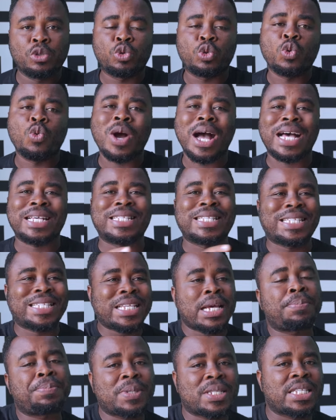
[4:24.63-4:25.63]
to
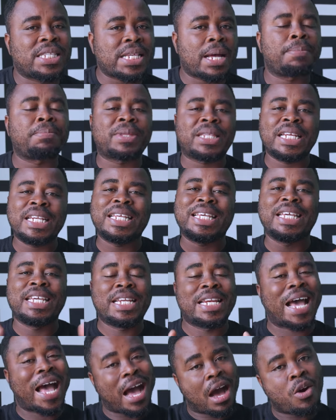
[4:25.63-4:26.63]
accept something
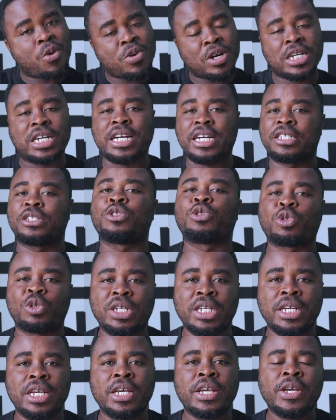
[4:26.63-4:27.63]
in our
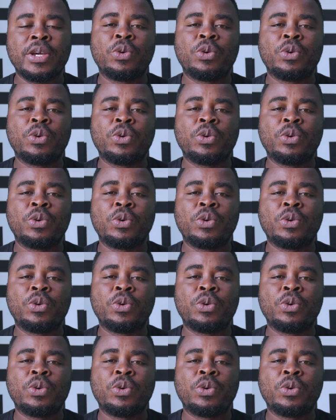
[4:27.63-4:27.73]
country,